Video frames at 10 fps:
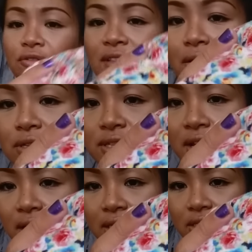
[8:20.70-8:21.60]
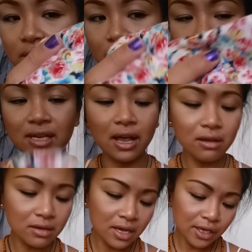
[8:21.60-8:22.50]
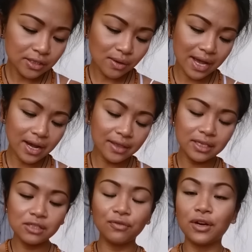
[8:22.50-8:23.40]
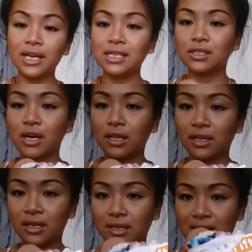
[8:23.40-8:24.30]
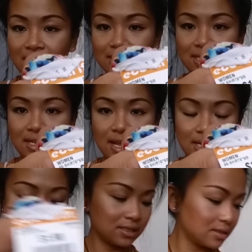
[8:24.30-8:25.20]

flowers on it, as you can tell. So I got this for $1.98.